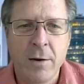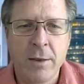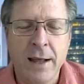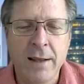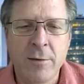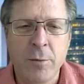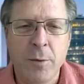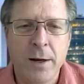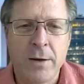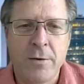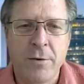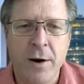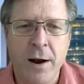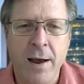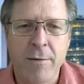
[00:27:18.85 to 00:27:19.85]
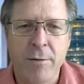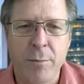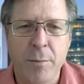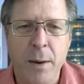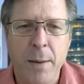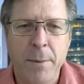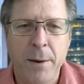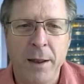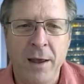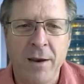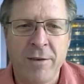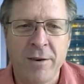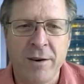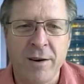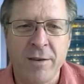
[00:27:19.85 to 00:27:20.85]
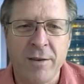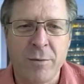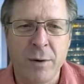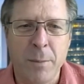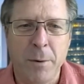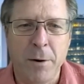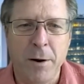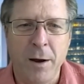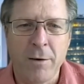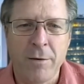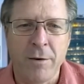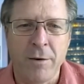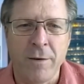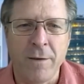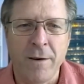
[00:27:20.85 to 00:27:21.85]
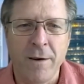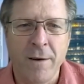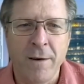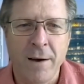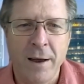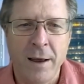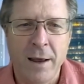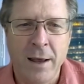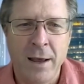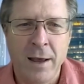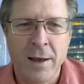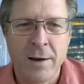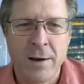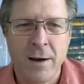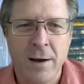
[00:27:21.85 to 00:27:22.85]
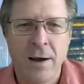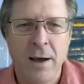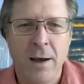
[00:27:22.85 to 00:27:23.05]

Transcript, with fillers: that's what drives population is reproduction uh, and uh,